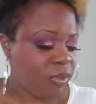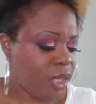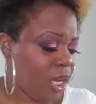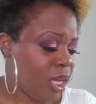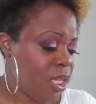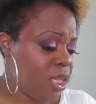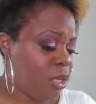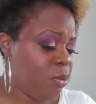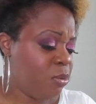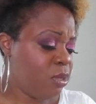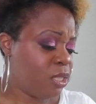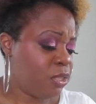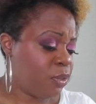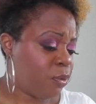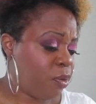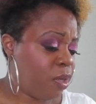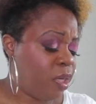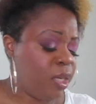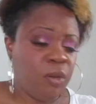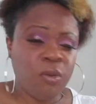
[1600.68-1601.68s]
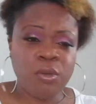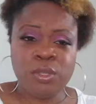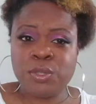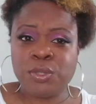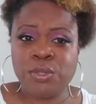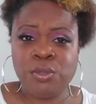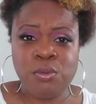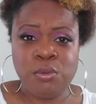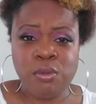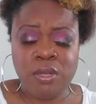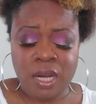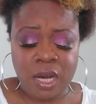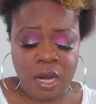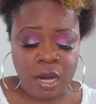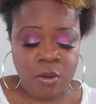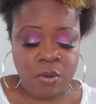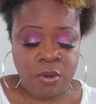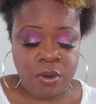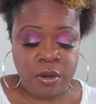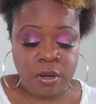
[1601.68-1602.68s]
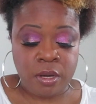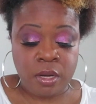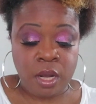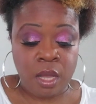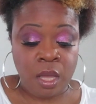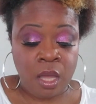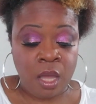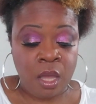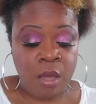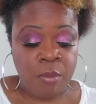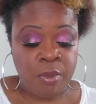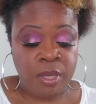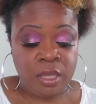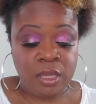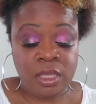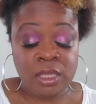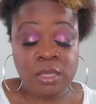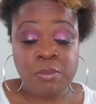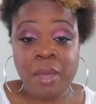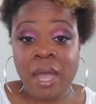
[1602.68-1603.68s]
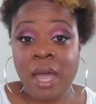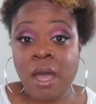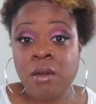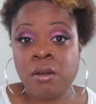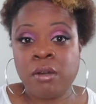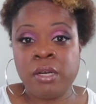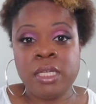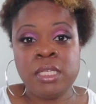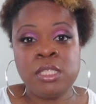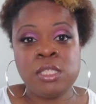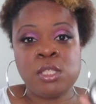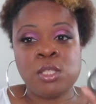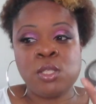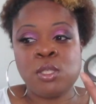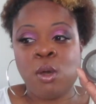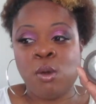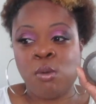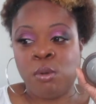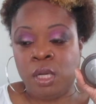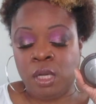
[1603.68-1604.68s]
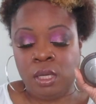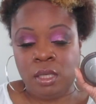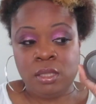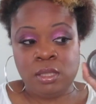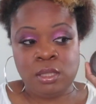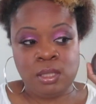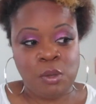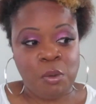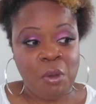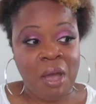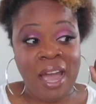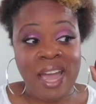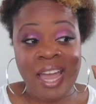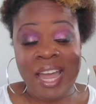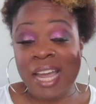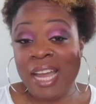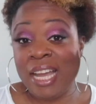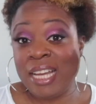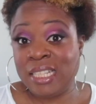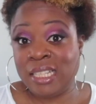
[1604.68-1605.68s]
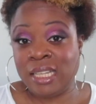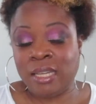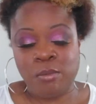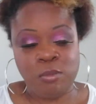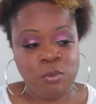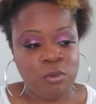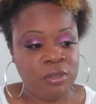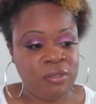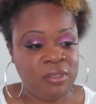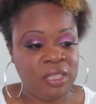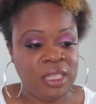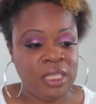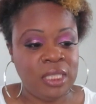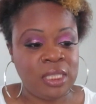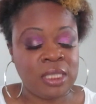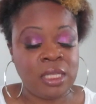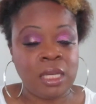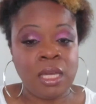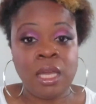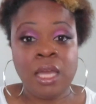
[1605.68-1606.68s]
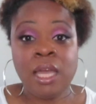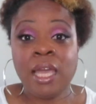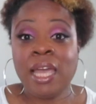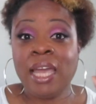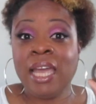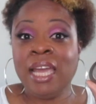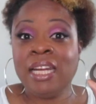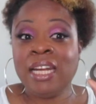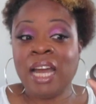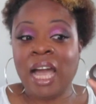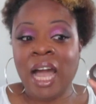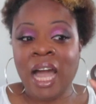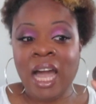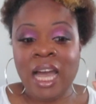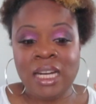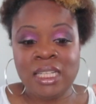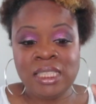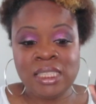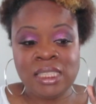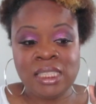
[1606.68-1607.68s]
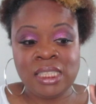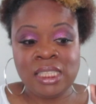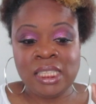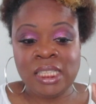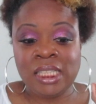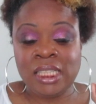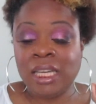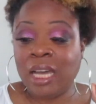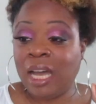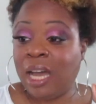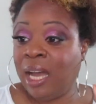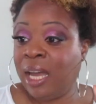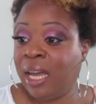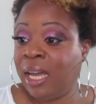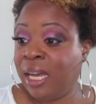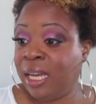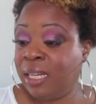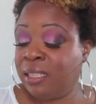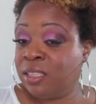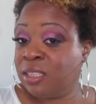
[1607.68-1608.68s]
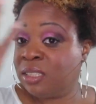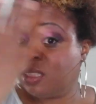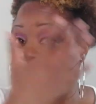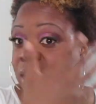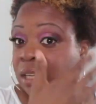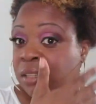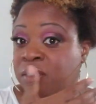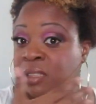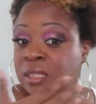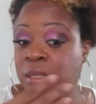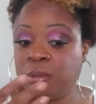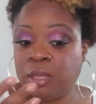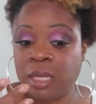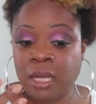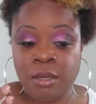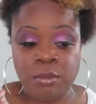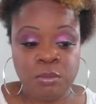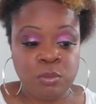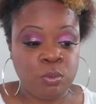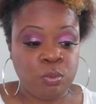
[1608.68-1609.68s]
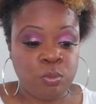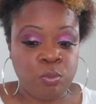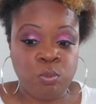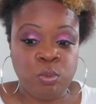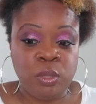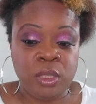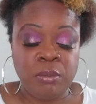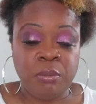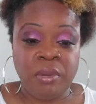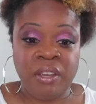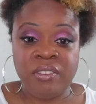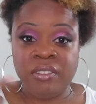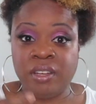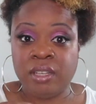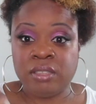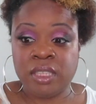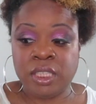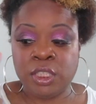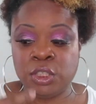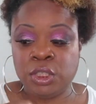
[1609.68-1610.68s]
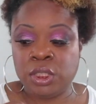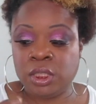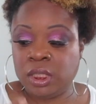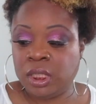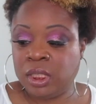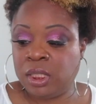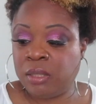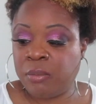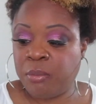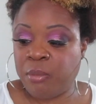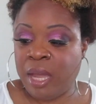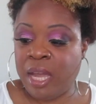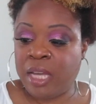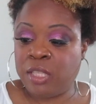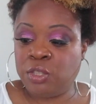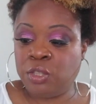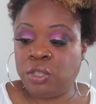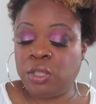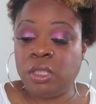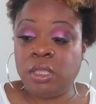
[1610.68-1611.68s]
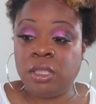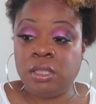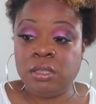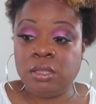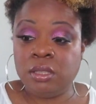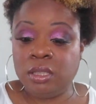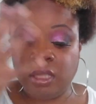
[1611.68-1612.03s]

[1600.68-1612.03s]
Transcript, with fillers: I think it was three or two that I ordered. But this powder is so good. So I had to get more of these. And honestly, I, I just love sometimes when my foundation doesn't match good.